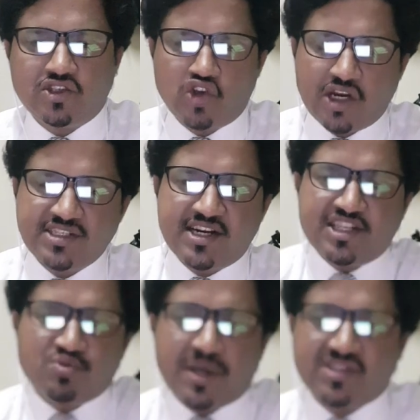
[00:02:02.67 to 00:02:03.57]
joint set
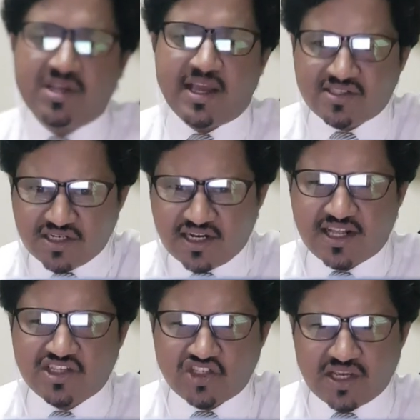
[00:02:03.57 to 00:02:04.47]
inspection, hazard
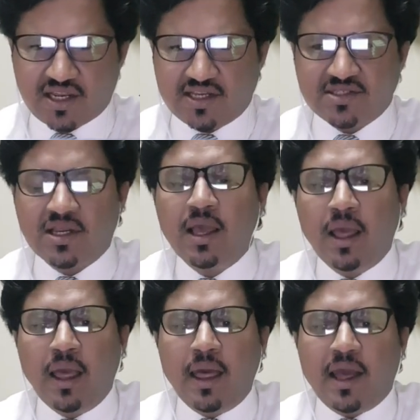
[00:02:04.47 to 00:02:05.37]
analysis checklist,
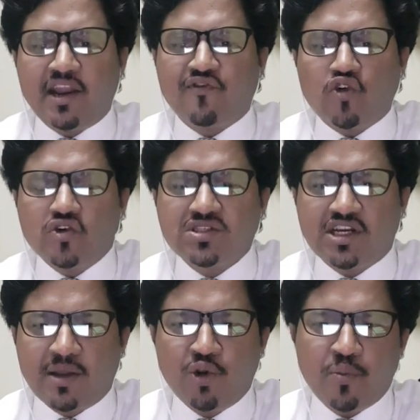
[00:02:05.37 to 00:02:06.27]
and of course the
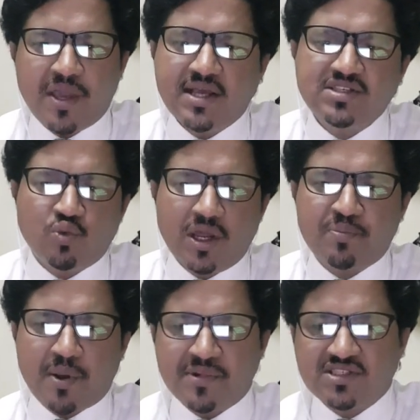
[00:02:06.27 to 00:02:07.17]
WPS, work
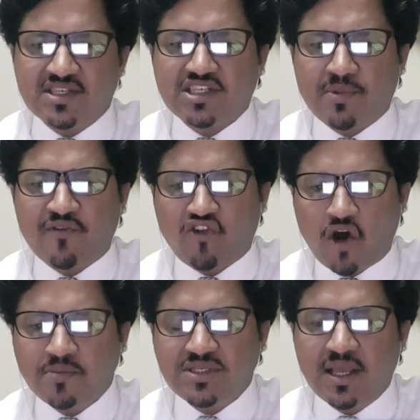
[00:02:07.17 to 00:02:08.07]
permit system, and
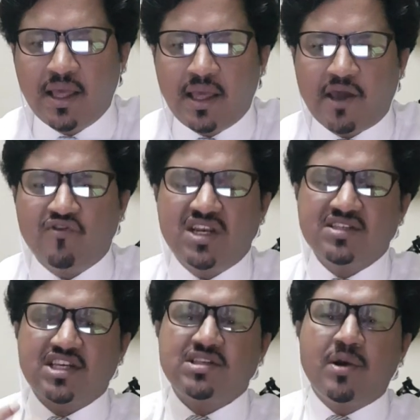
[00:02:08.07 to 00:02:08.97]
forms. And we
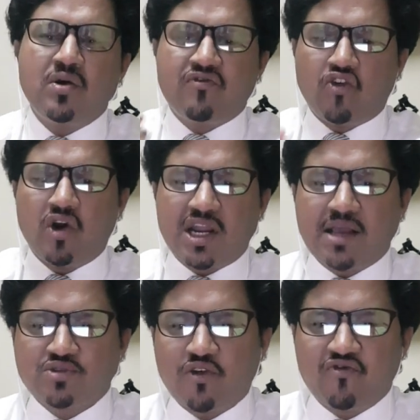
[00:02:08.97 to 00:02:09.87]
discuss about 4
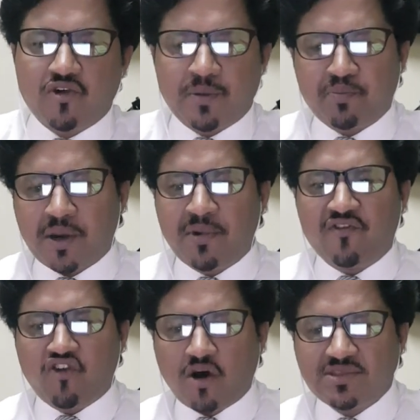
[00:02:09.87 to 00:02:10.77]
types of permit
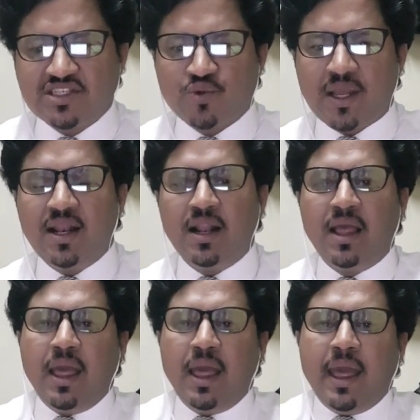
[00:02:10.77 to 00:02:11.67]
forms as well.
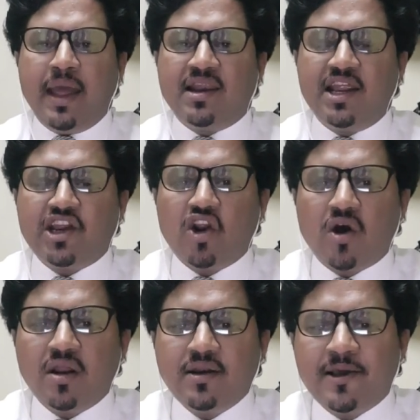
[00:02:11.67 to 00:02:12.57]
And later
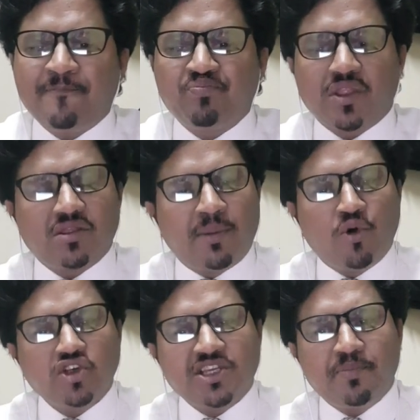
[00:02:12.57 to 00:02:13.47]
on, the
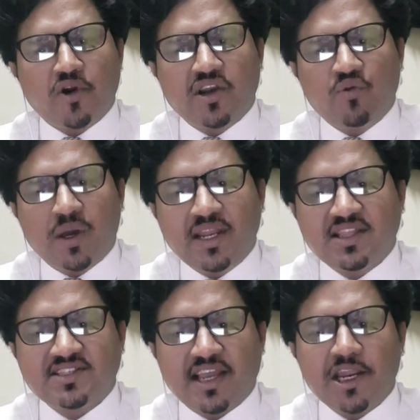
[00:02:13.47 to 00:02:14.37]
most important one, in
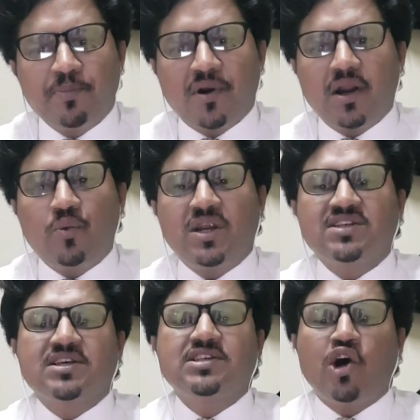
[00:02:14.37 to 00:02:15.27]
the second part, we
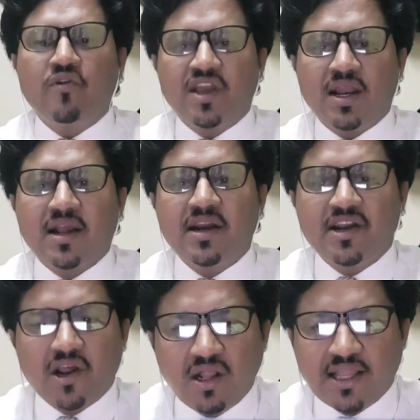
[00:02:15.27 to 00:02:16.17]
discuss how we're going to
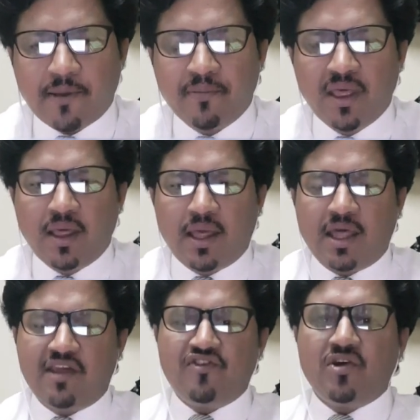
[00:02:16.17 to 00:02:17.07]
control them.
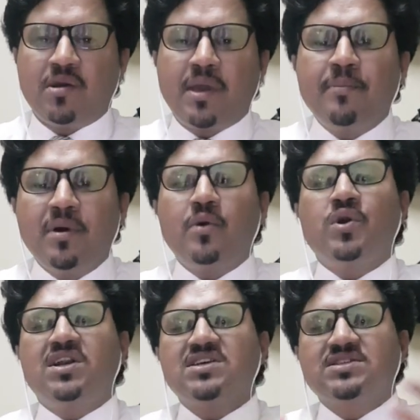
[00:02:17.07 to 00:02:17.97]
And if you remember,
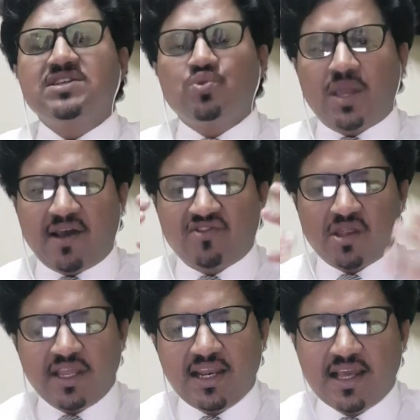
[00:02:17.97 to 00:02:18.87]
we discussed we have
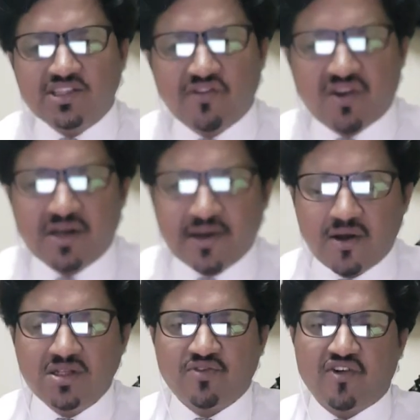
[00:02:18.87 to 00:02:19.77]
3 layers of
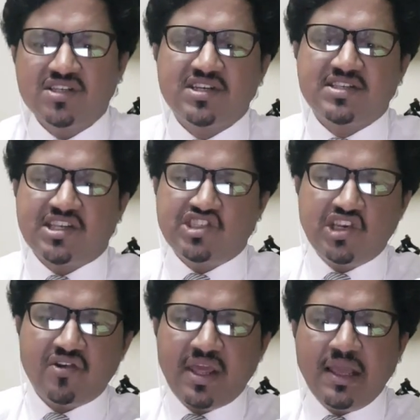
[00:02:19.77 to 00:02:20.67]
controls. First is
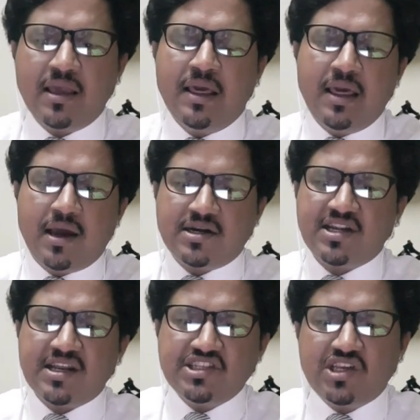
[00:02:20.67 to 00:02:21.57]
engineering.
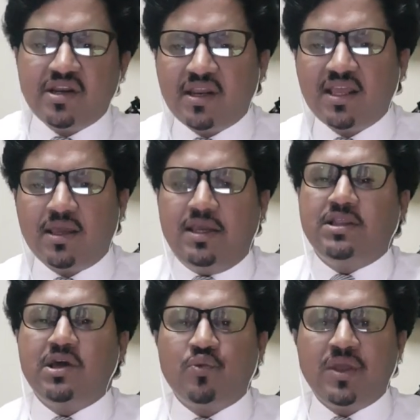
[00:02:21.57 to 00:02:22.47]
Under engineering,
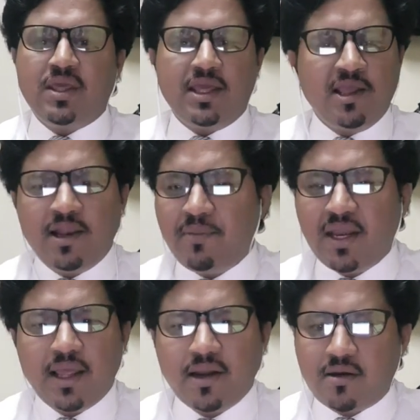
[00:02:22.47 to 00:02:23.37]
either we
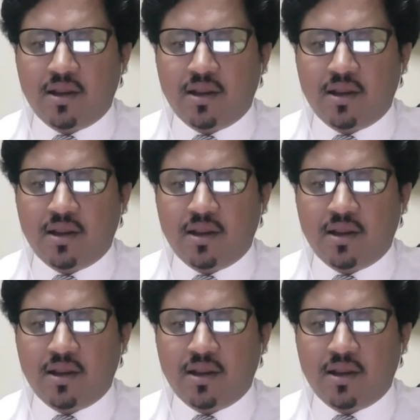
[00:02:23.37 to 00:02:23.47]
eliminate